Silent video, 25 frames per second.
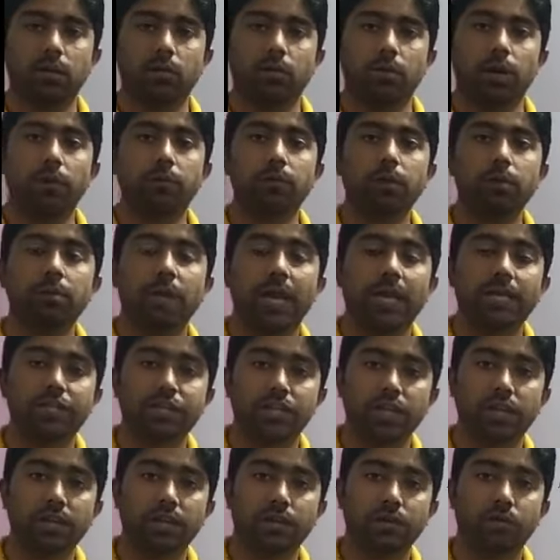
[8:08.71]
When
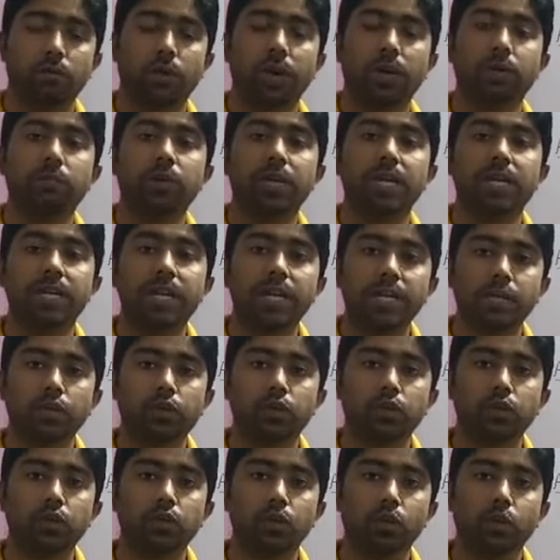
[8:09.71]
we
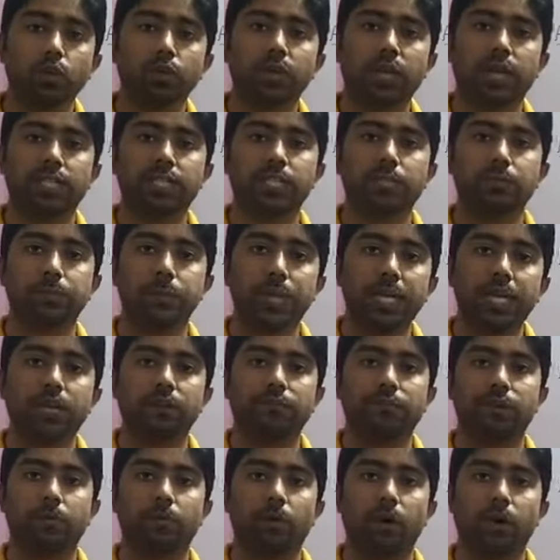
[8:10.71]
need to know the speed
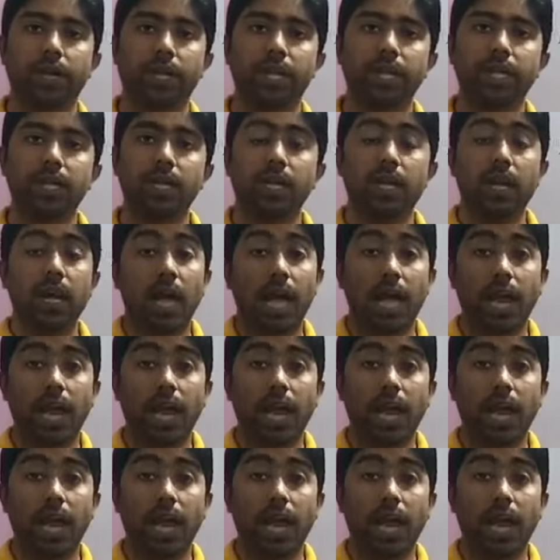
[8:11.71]
of a body